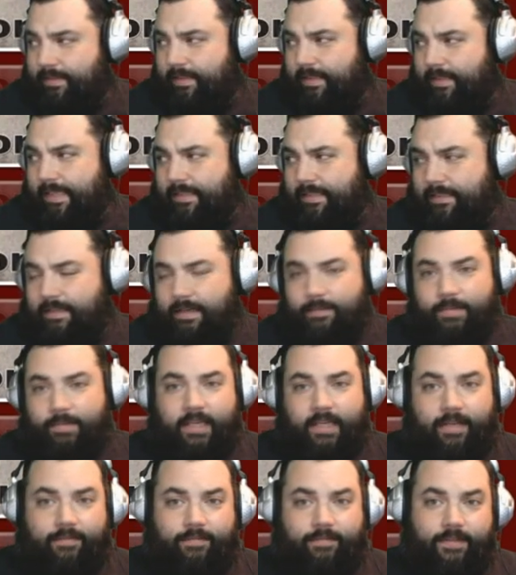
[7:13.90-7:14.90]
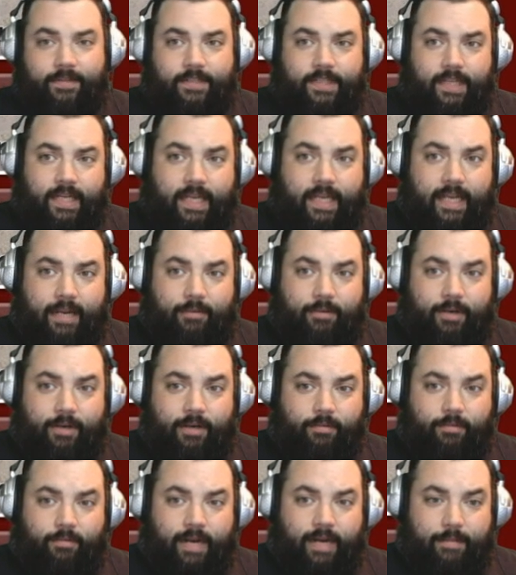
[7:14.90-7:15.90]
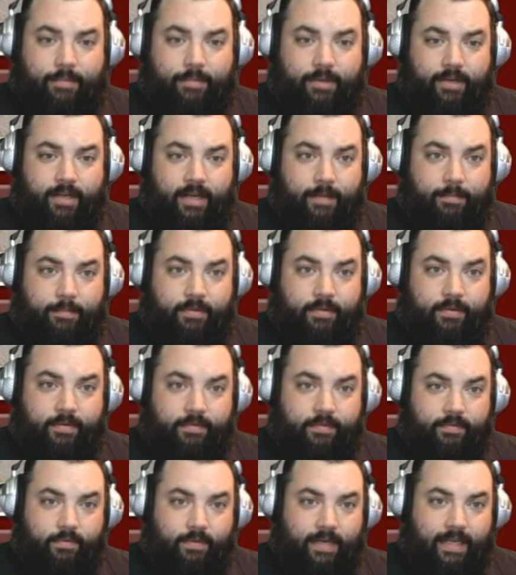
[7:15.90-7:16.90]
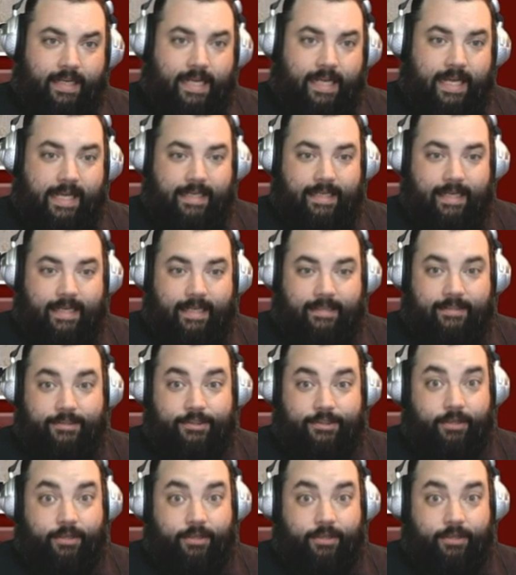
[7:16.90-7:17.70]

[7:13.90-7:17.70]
And that's going to be it for today. We're going to wrap it up. If you want to contact the